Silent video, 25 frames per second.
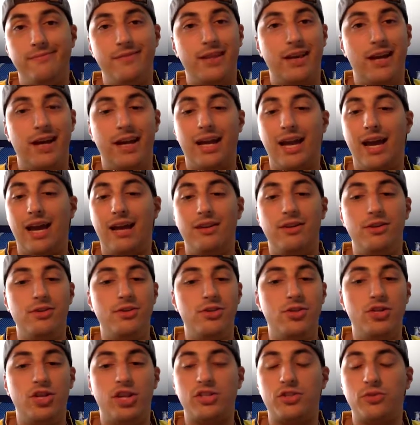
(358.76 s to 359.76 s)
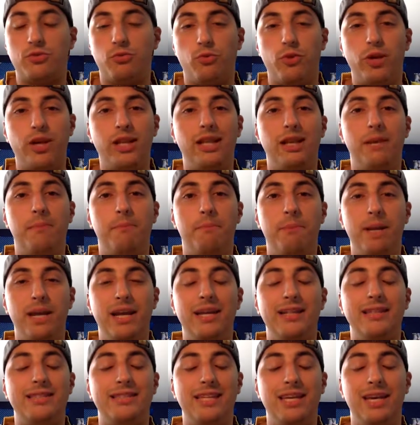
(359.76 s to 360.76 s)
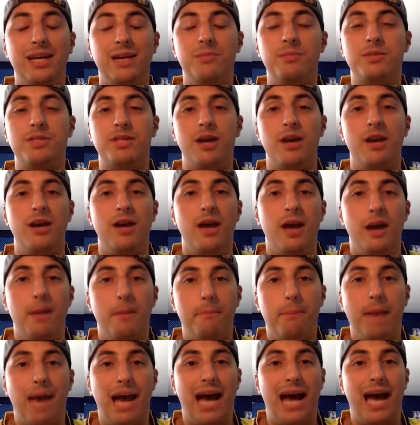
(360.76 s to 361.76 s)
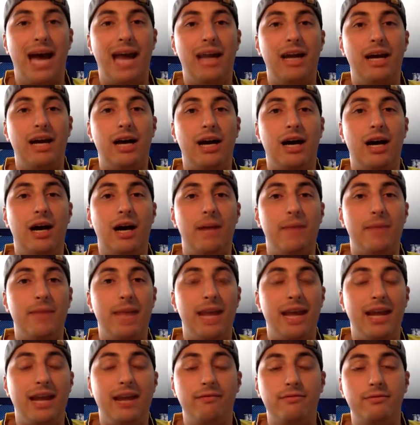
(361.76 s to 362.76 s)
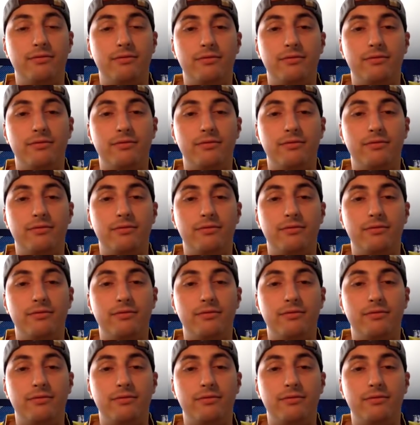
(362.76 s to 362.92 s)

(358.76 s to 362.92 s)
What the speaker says: Again, just really beating teams bad. They